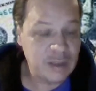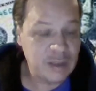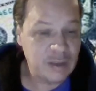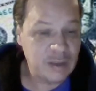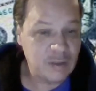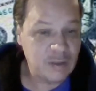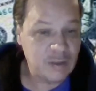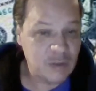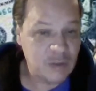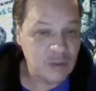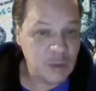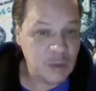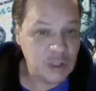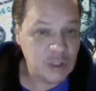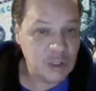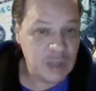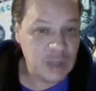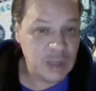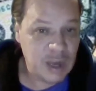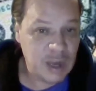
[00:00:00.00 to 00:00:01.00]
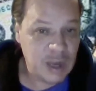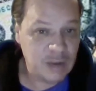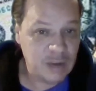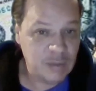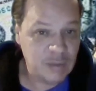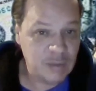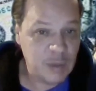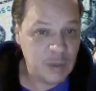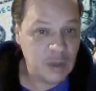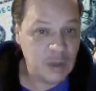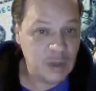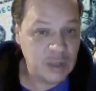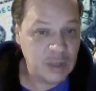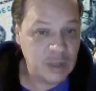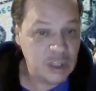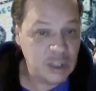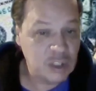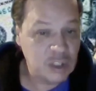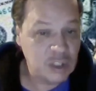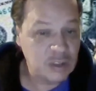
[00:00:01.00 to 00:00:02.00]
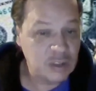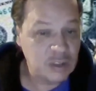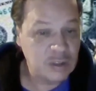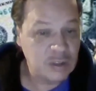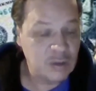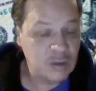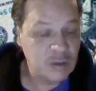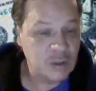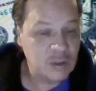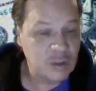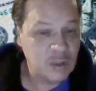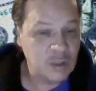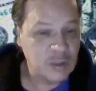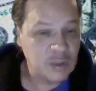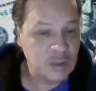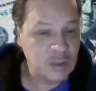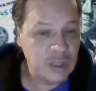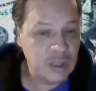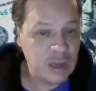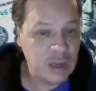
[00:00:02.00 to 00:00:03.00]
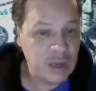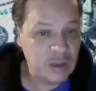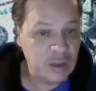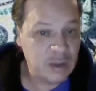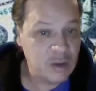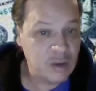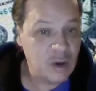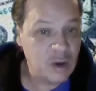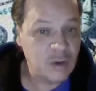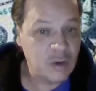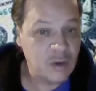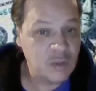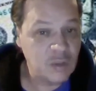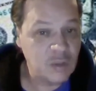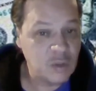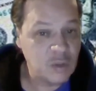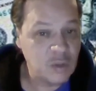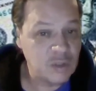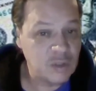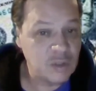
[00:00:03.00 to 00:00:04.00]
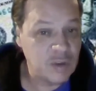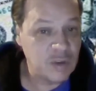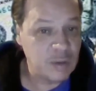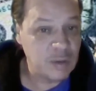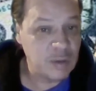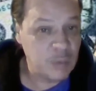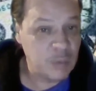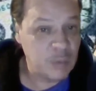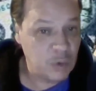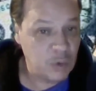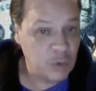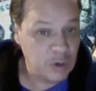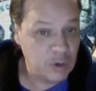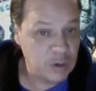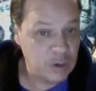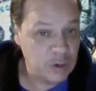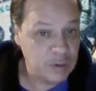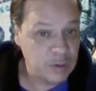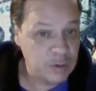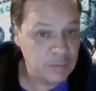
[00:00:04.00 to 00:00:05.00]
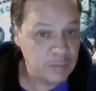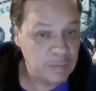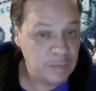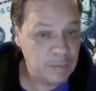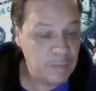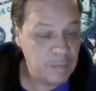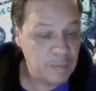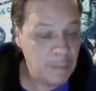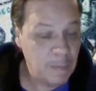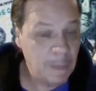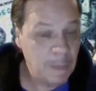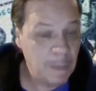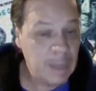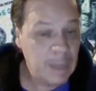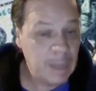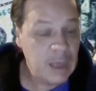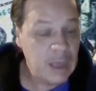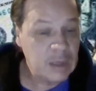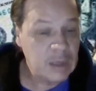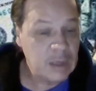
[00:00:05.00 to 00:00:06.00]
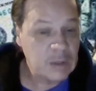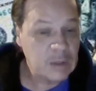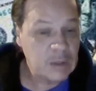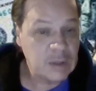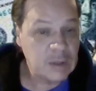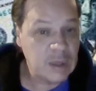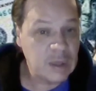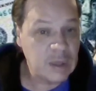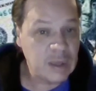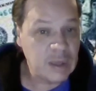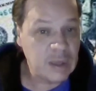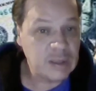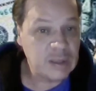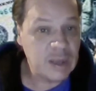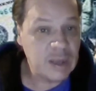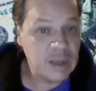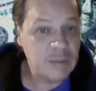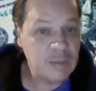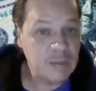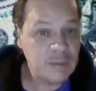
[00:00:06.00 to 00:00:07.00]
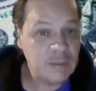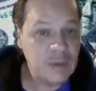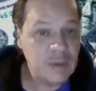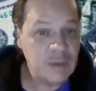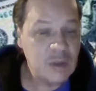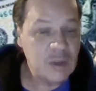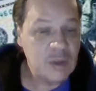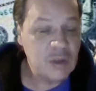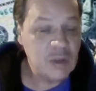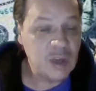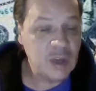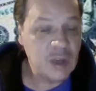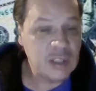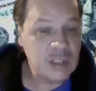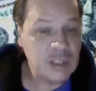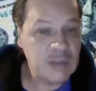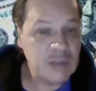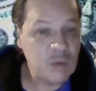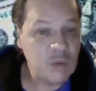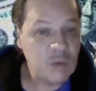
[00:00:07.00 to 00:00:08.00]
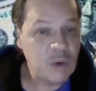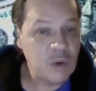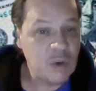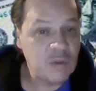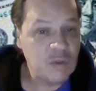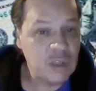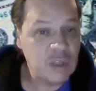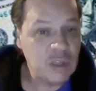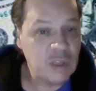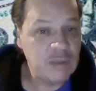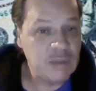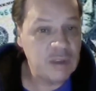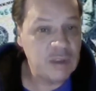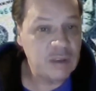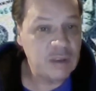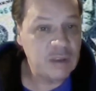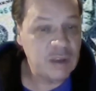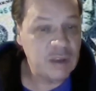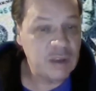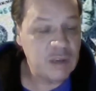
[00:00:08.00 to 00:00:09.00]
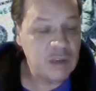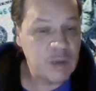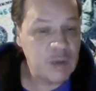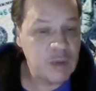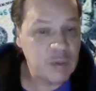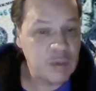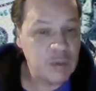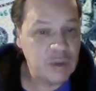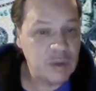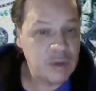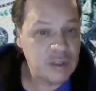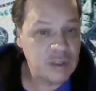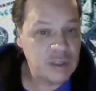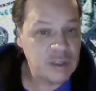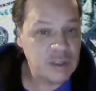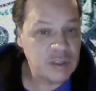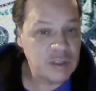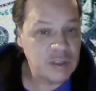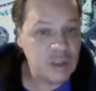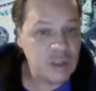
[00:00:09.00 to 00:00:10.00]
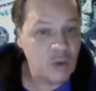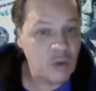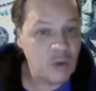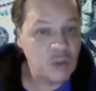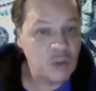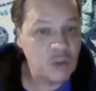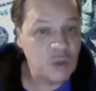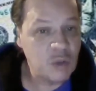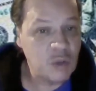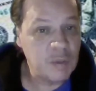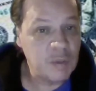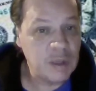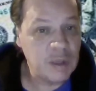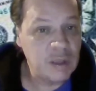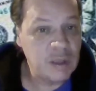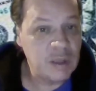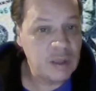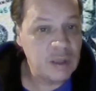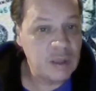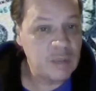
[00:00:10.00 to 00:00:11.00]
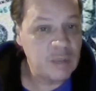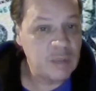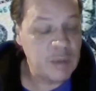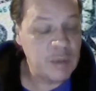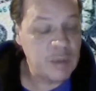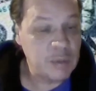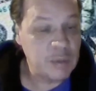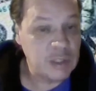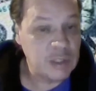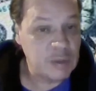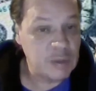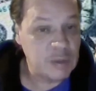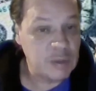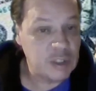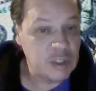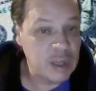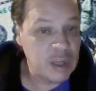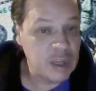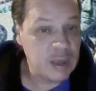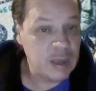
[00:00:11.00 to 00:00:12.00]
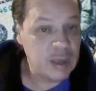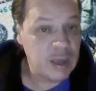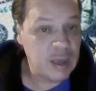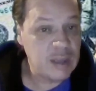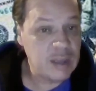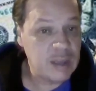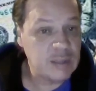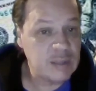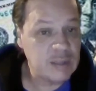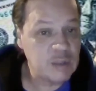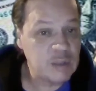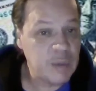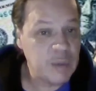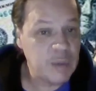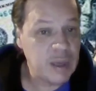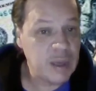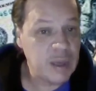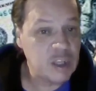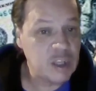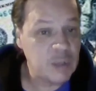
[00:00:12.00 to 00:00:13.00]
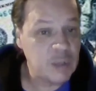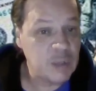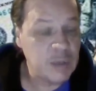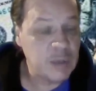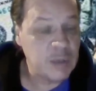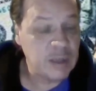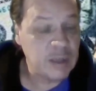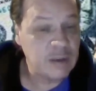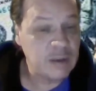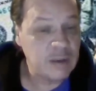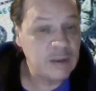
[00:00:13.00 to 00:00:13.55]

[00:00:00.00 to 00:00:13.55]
the corruption out of the politicians, or shall we say, out of the Congress, which is very important. So until next time, you guys have a wonderful evening. And remember, this is and always will be the People's Stimulus Check and Stimulus Package Update.